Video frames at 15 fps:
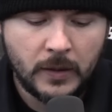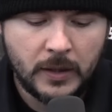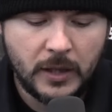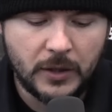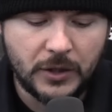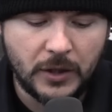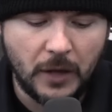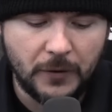
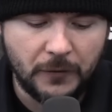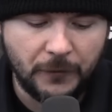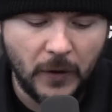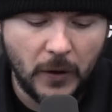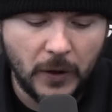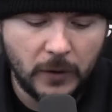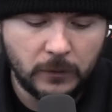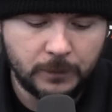Here's another
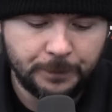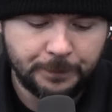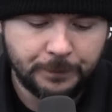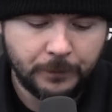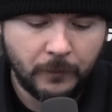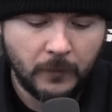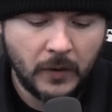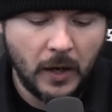photo
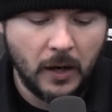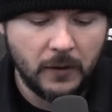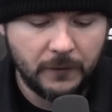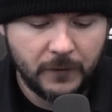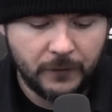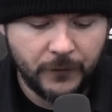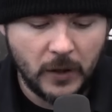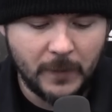of
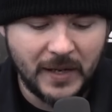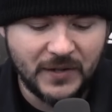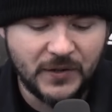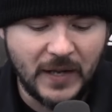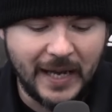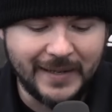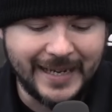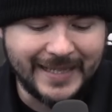from
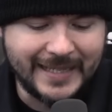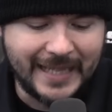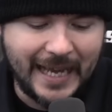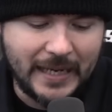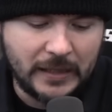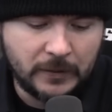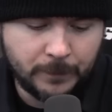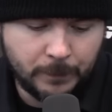Hassan
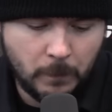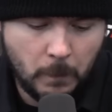Aslaya,